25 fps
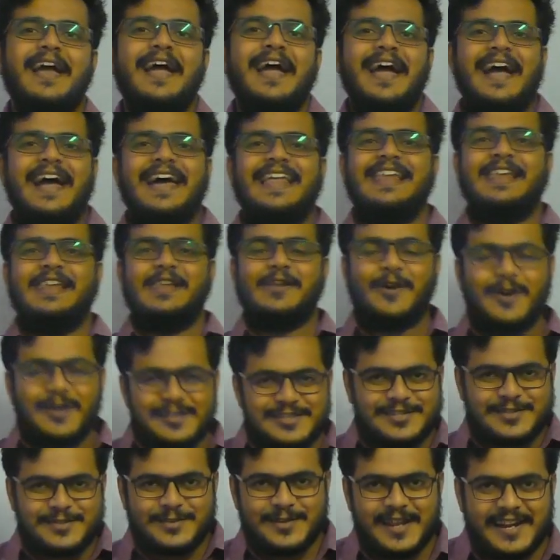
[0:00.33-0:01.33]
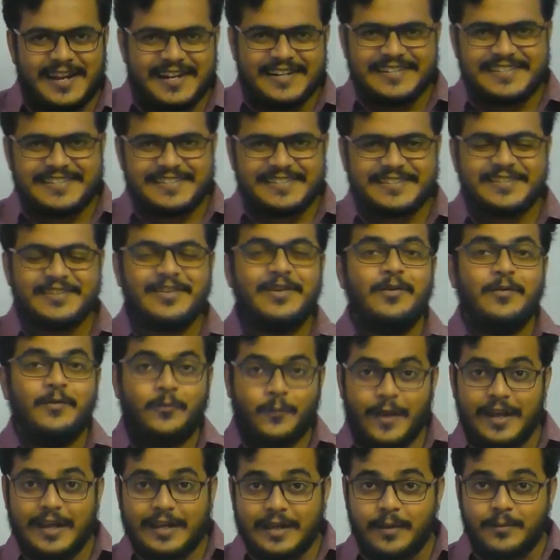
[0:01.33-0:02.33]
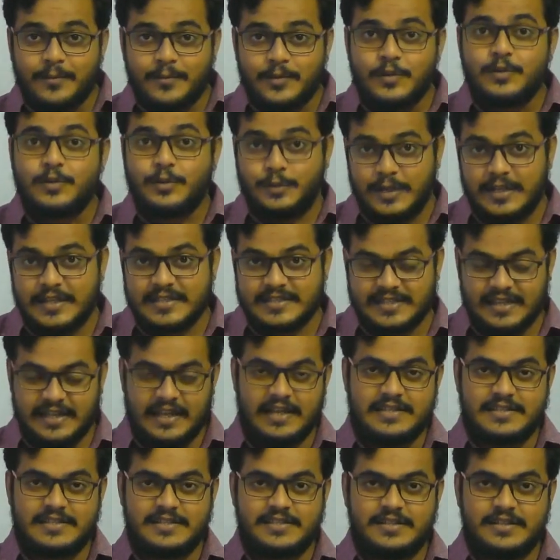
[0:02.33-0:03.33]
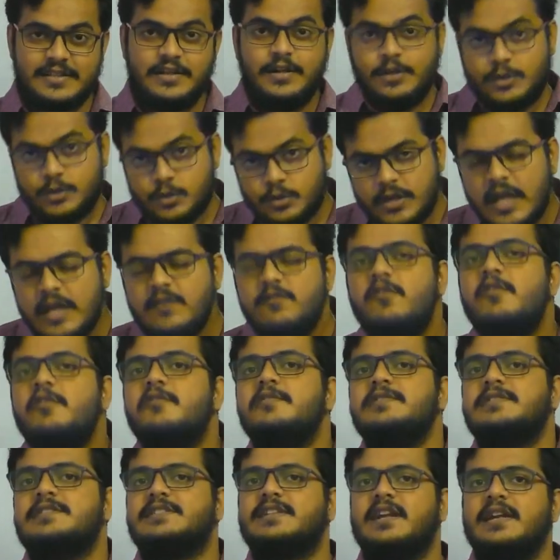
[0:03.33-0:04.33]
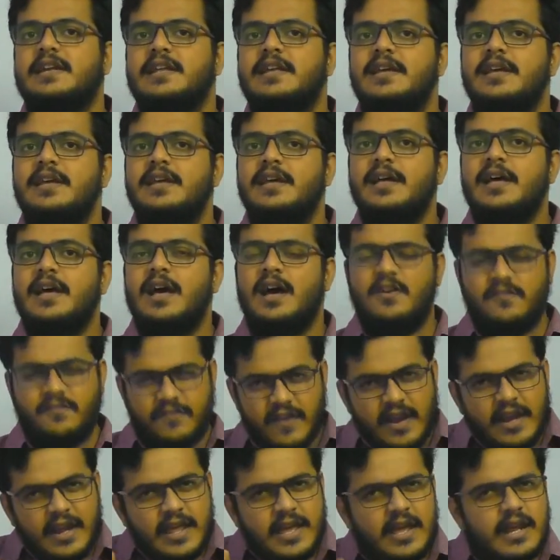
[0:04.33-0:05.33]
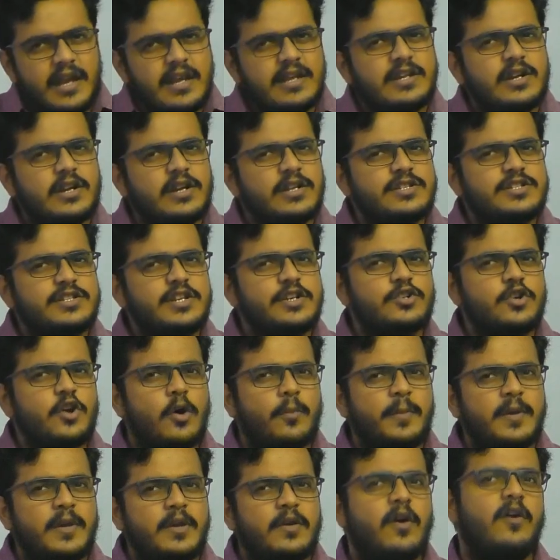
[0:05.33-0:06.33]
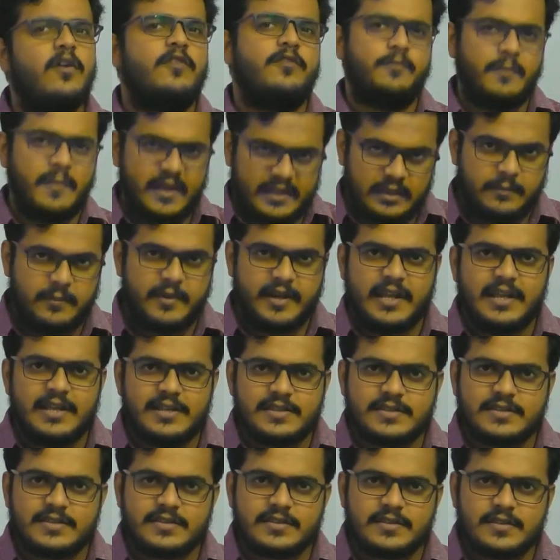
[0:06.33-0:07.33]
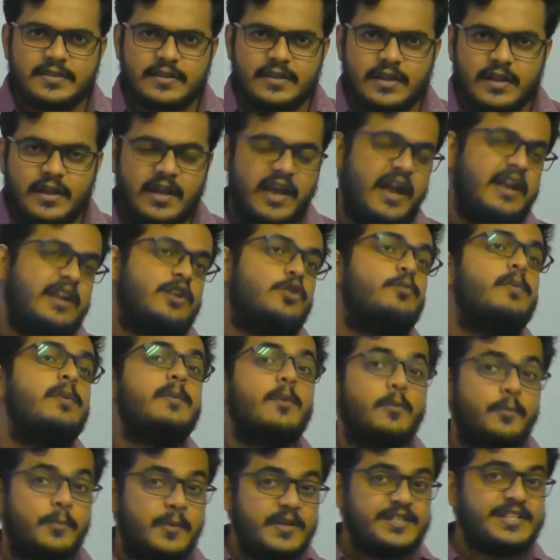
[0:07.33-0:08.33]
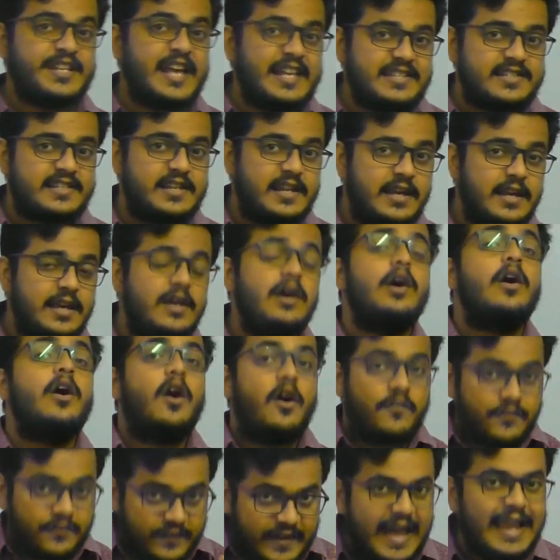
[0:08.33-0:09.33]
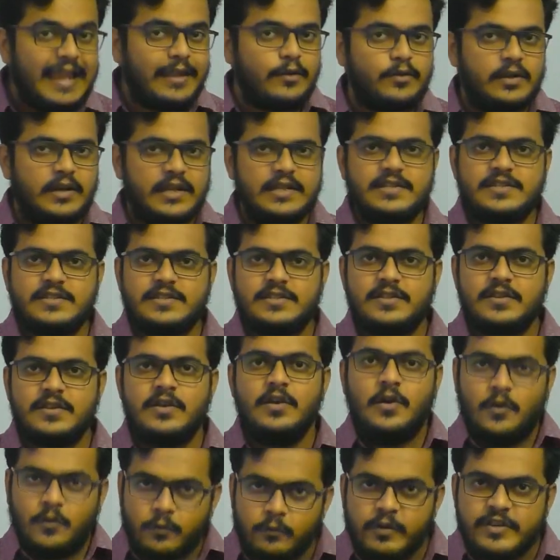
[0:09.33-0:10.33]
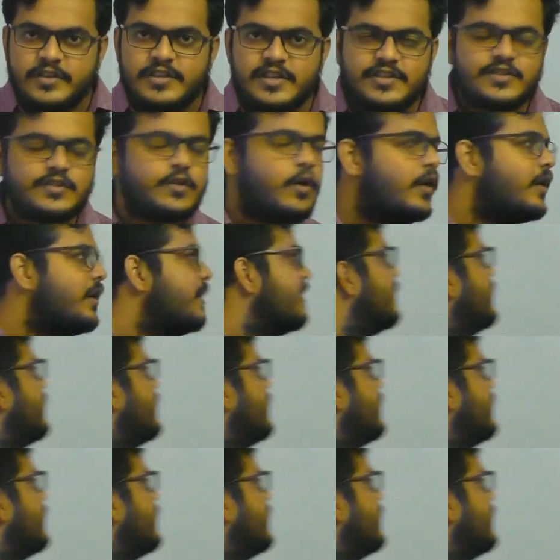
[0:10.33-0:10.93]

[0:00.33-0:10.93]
Hello students, welcome to today's class. Today we will study a very interesting topic of mathematics, and to be more precisely of calculus, which is called